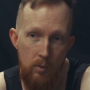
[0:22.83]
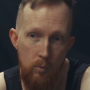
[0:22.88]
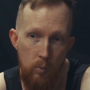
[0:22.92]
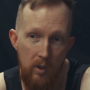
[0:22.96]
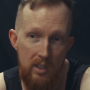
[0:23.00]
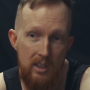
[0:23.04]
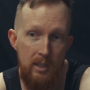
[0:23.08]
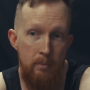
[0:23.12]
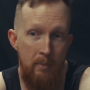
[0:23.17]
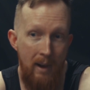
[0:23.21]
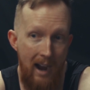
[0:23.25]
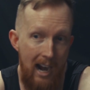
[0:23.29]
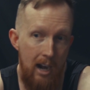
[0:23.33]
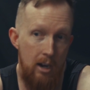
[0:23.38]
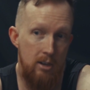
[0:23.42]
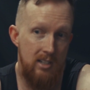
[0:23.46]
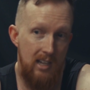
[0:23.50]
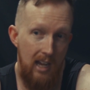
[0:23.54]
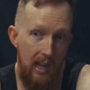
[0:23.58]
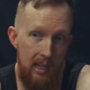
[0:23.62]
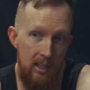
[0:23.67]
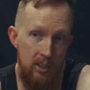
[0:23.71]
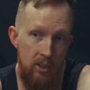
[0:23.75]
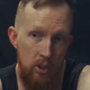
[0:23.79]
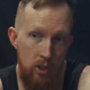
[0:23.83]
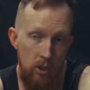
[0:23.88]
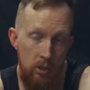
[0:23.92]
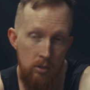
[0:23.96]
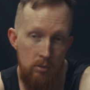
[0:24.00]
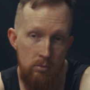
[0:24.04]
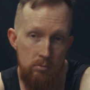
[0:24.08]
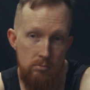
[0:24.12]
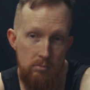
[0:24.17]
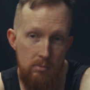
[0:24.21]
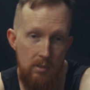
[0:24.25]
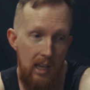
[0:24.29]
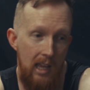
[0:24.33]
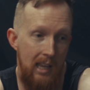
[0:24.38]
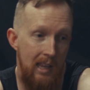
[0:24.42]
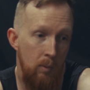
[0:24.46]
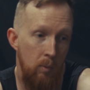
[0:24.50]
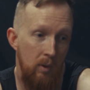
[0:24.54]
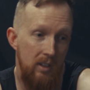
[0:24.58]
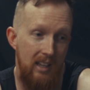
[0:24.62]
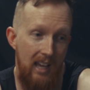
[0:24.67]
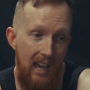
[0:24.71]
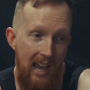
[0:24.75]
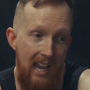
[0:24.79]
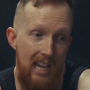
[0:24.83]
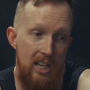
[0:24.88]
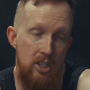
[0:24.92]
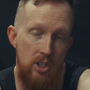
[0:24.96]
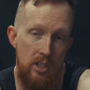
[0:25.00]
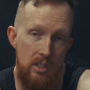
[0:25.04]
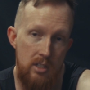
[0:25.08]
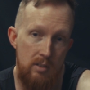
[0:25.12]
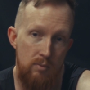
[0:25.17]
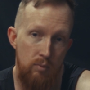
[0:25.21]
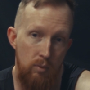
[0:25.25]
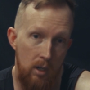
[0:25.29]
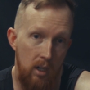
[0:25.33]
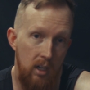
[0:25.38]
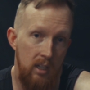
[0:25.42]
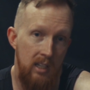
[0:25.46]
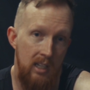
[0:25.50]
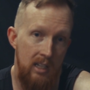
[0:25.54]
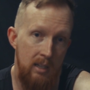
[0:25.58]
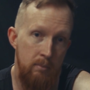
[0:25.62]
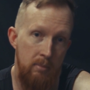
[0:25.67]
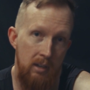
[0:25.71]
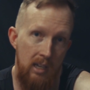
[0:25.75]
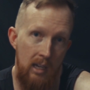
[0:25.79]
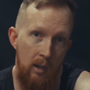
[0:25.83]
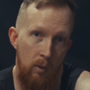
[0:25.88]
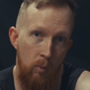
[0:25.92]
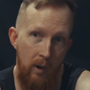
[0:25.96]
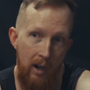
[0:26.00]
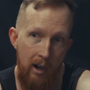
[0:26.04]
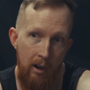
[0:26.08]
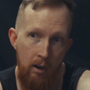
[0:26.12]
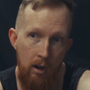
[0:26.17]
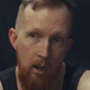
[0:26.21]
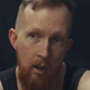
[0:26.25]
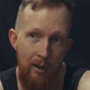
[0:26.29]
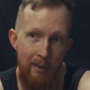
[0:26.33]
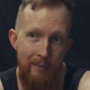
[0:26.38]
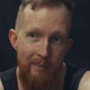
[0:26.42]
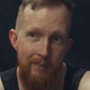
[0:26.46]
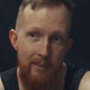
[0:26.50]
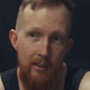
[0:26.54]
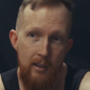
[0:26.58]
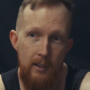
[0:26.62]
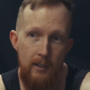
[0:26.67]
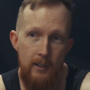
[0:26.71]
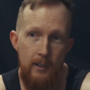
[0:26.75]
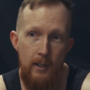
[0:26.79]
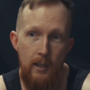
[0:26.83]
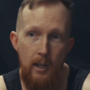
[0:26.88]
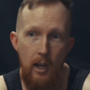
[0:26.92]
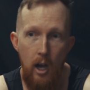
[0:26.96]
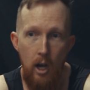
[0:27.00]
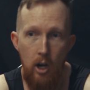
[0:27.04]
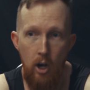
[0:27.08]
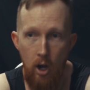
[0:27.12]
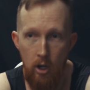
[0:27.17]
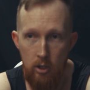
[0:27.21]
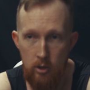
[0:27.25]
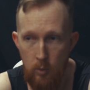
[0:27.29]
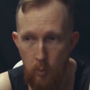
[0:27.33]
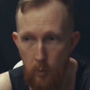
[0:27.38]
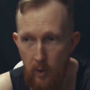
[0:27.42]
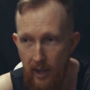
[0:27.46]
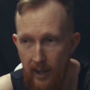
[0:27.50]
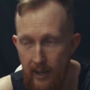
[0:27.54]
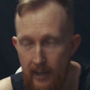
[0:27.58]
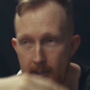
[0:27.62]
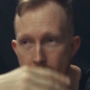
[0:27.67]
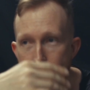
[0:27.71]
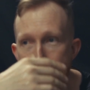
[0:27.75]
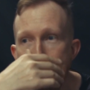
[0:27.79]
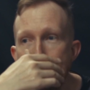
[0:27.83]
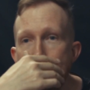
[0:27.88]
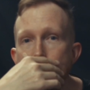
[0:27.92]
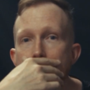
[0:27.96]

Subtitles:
what the buyers gotta do and then what the agents really need to be aware of along the way.